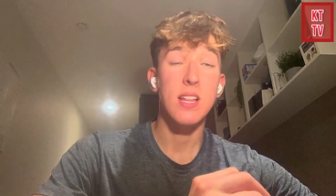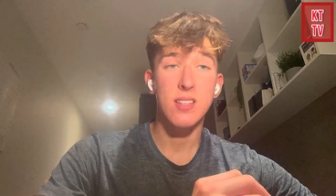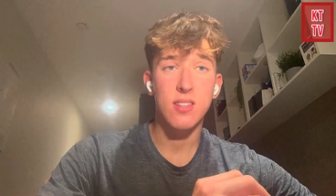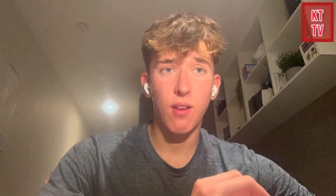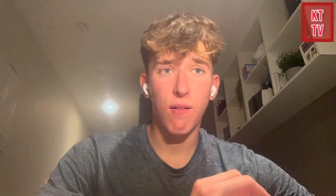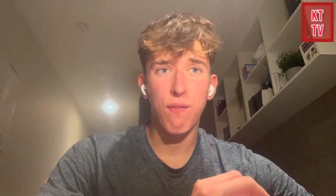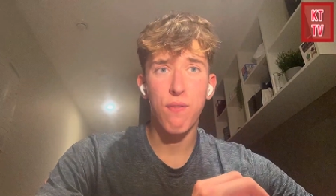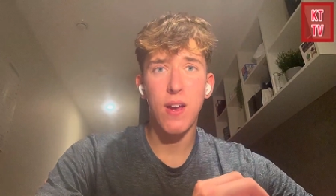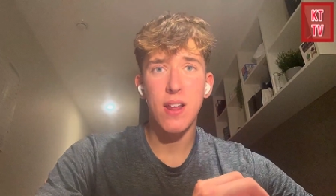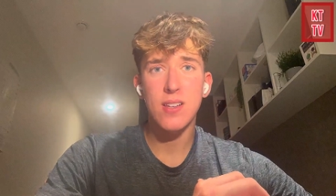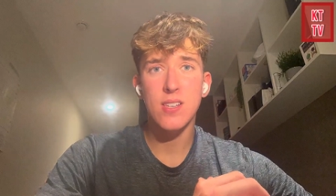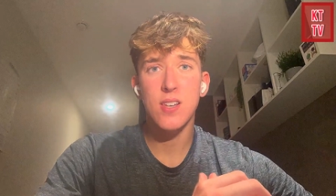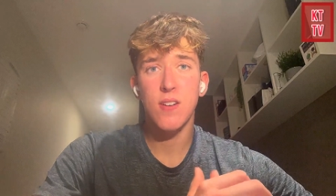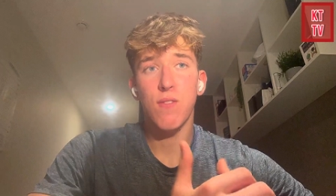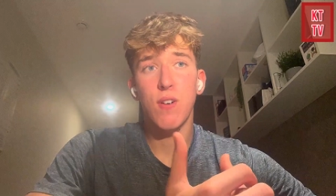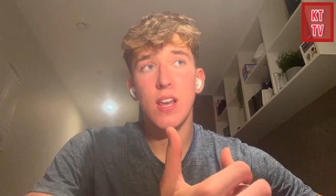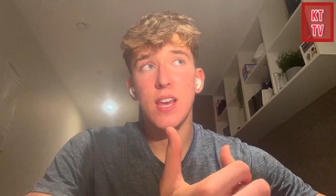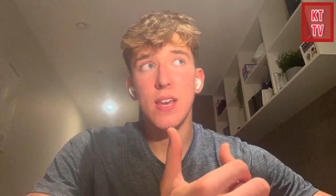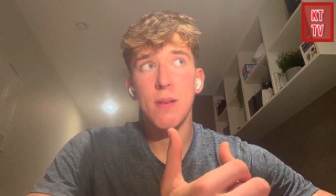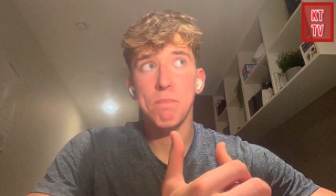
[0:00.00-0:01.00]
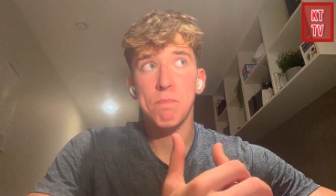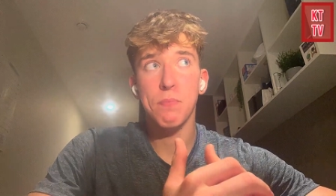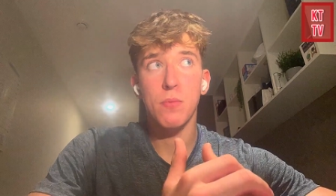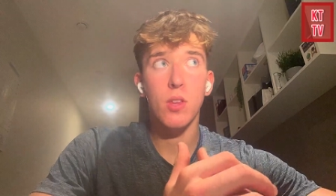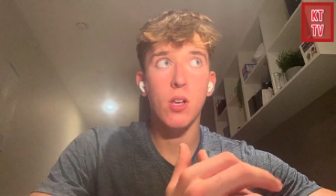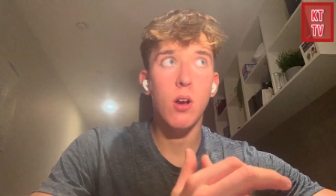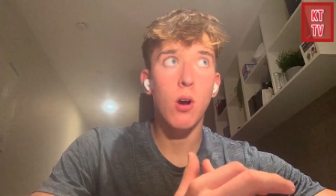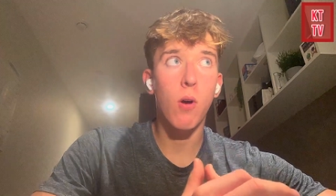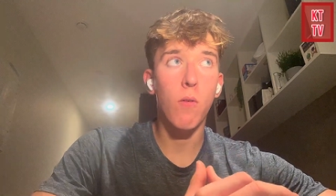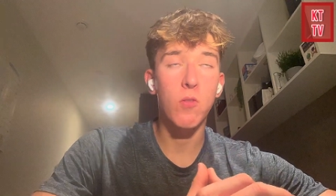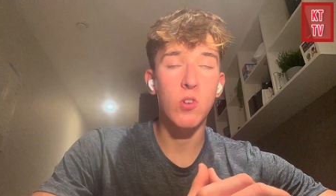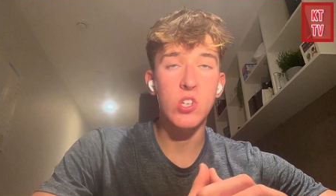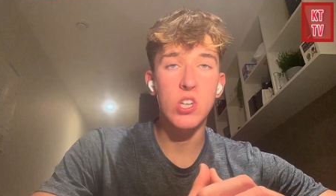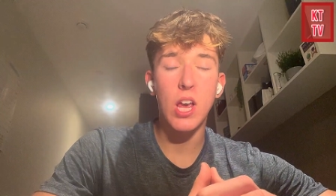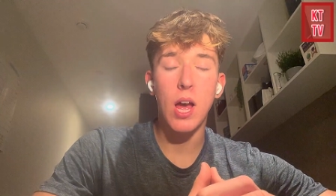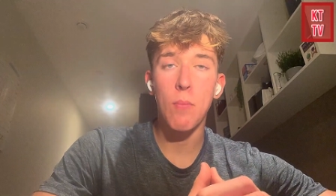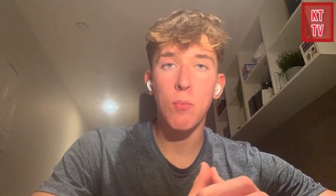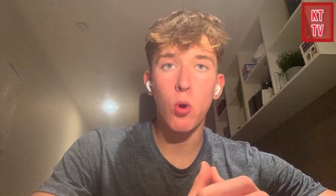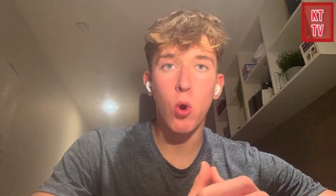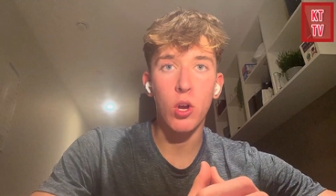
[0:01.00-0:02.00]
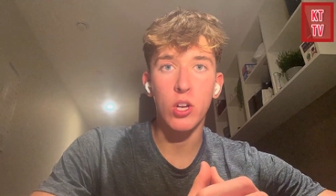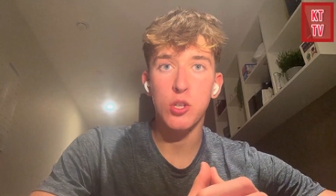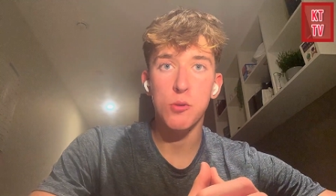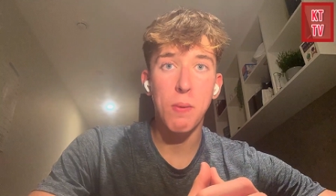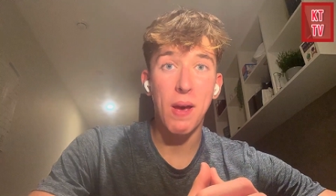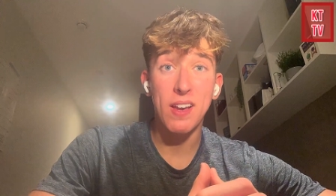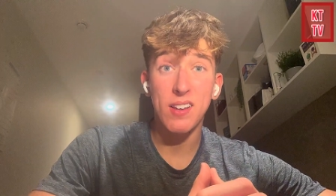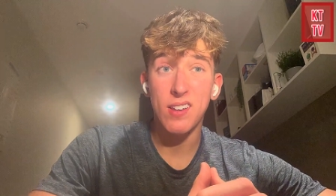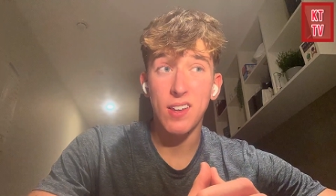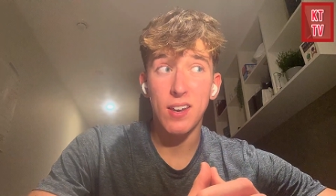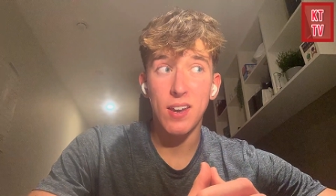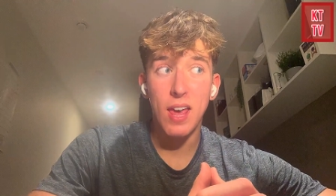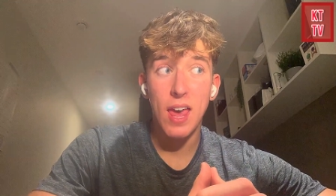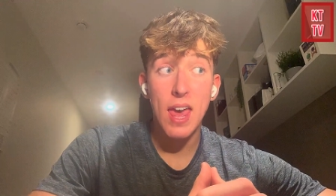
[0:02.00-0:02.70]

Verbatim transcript: Defensively, obviously I'm not expecting